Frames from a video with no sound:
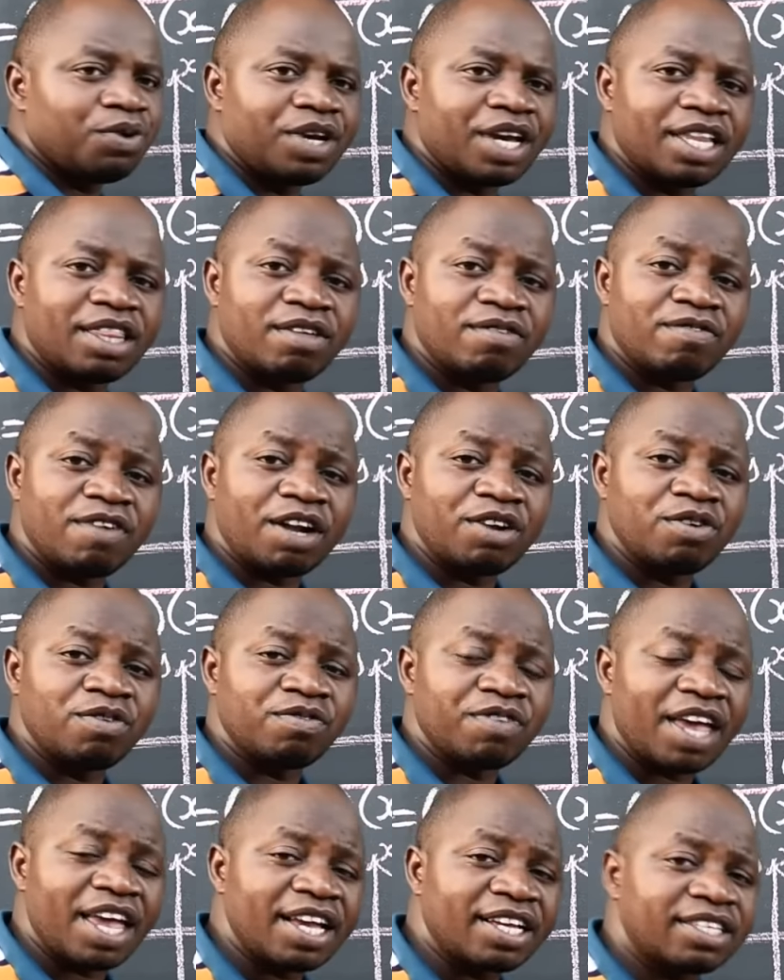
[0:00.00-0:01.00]
get the value of
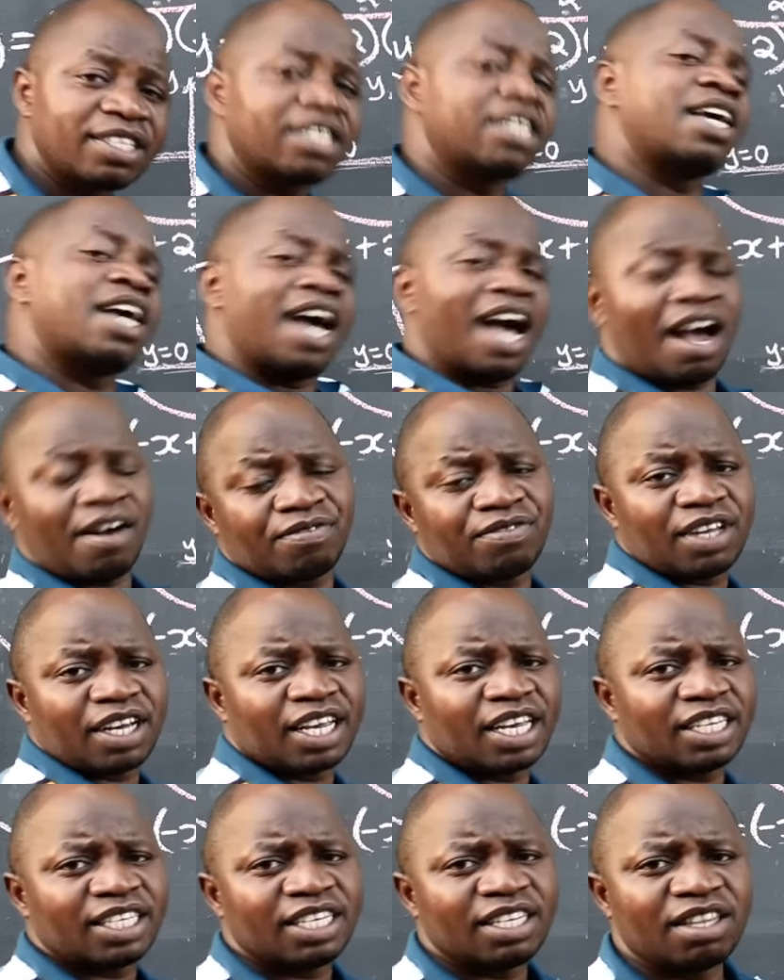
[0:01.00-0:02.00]
x. After
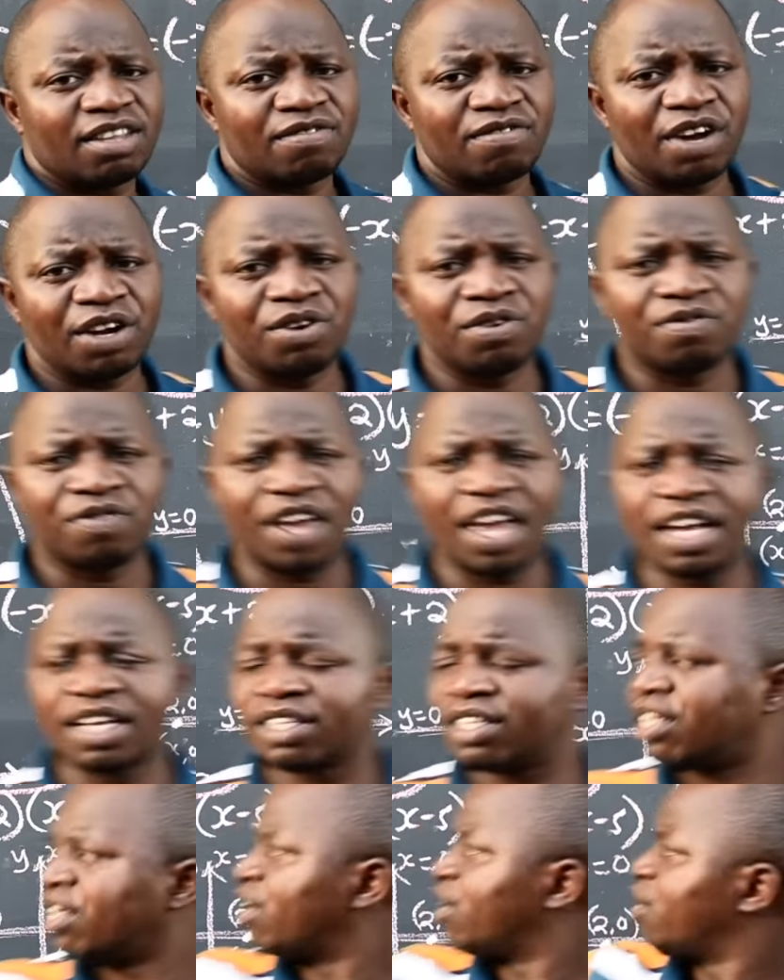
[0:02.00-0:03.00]
getting the value of
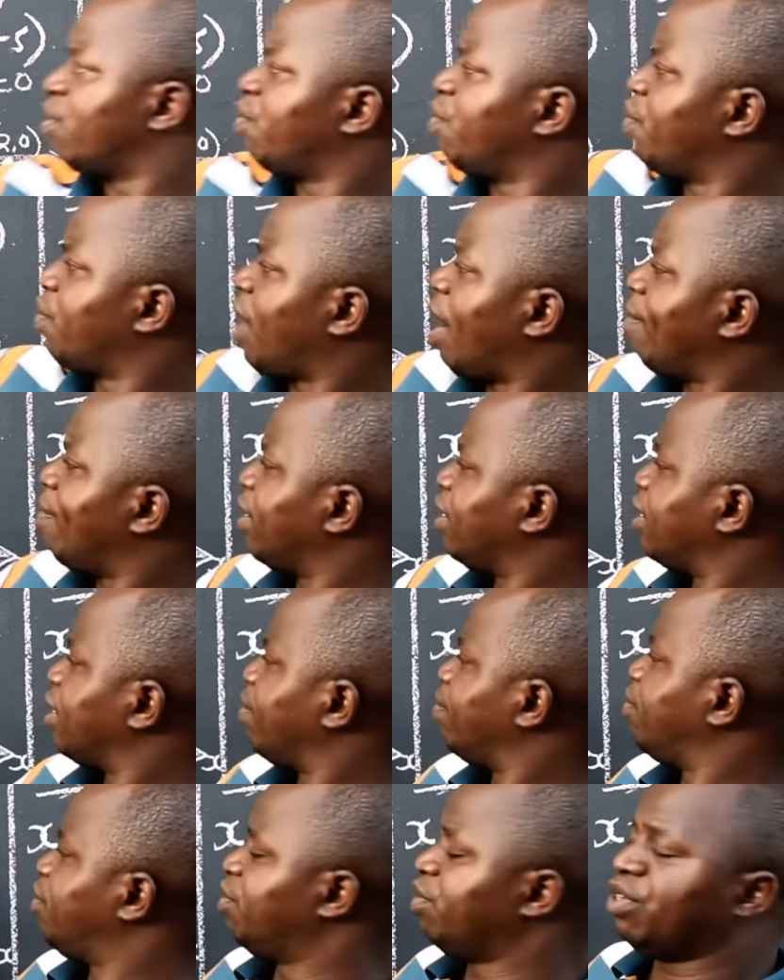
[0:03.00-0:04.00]
x, we'll come and
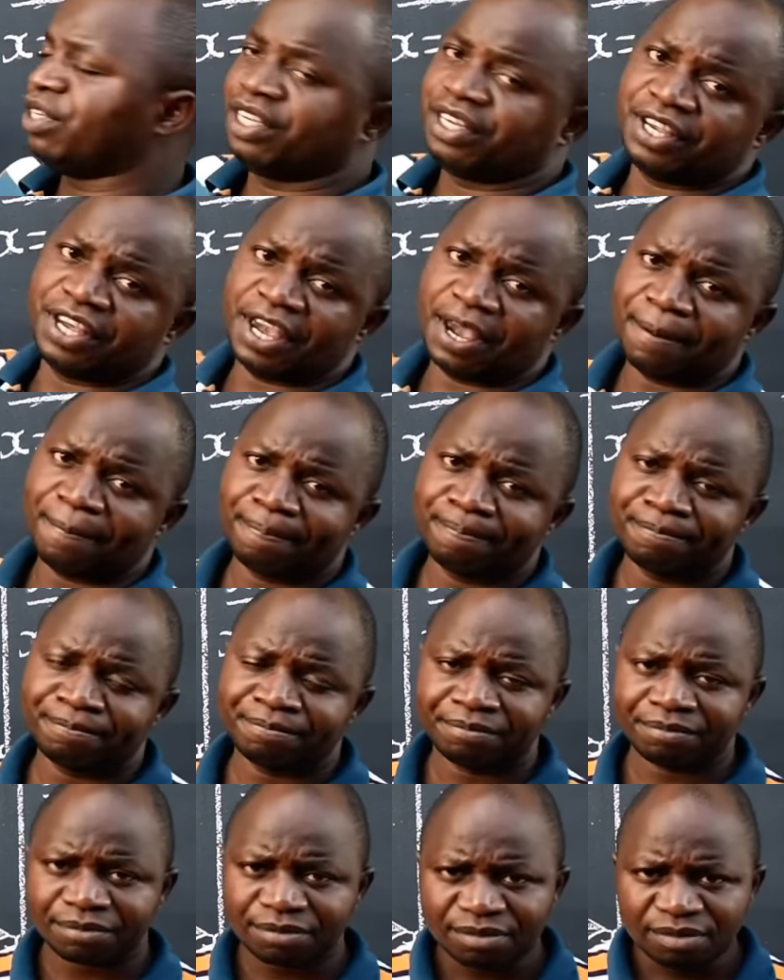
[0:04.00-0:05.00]
substitute in here.
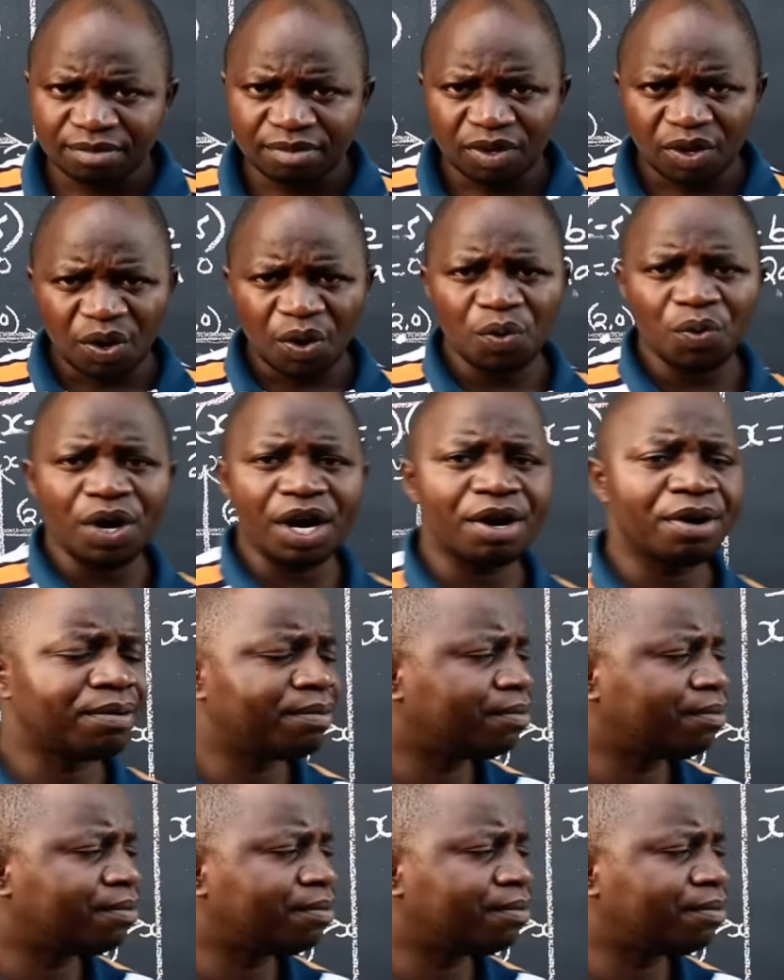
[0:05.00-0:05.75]
Well,